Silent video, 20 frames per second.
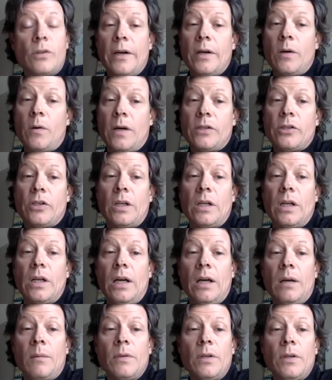question.
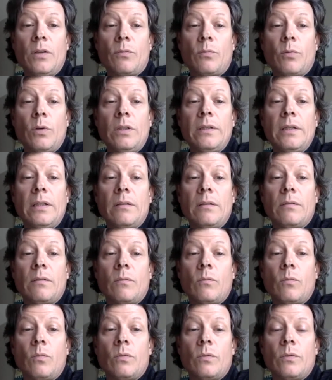Really,
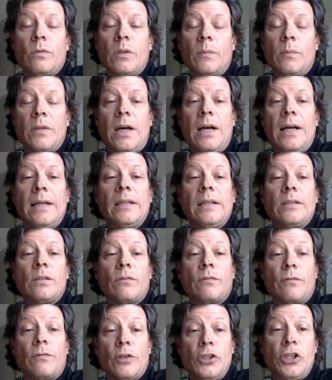some of the highlights
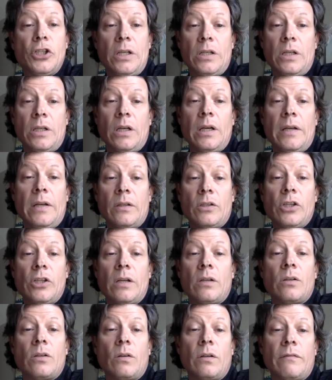are Virginia and the
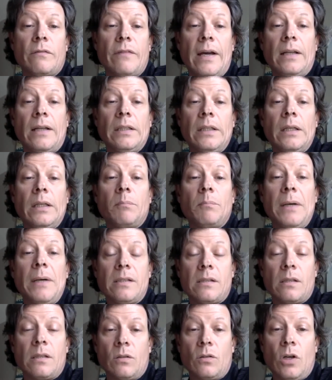Shenandoah Valley
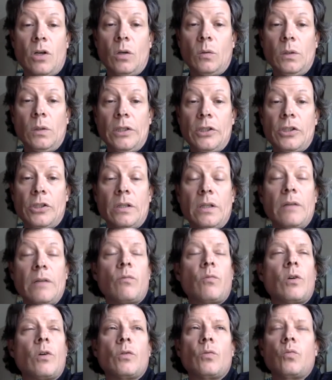Bicycle Coalition. They've
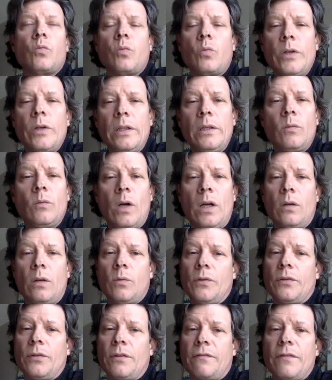worked really well
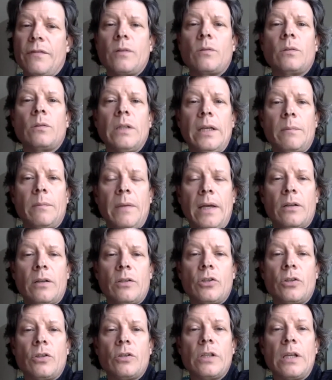with their federal land
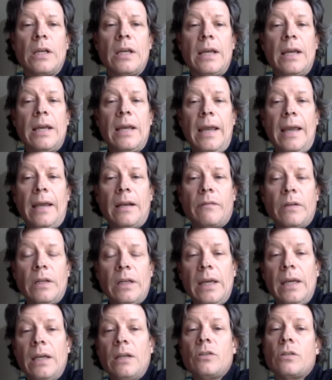managers and have
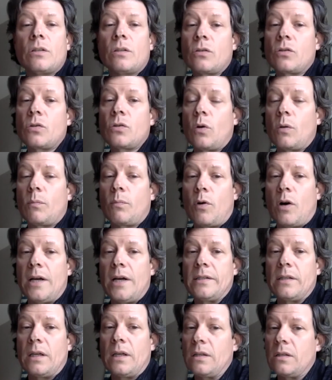engaged in the SCORP
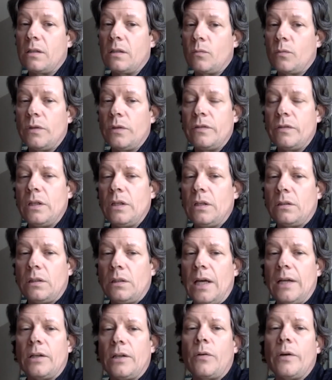process, and we've seen a
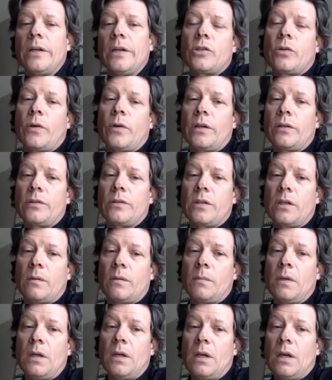lot of great trails
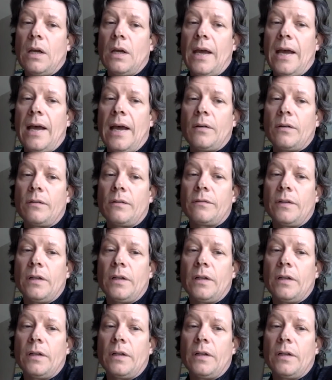come out of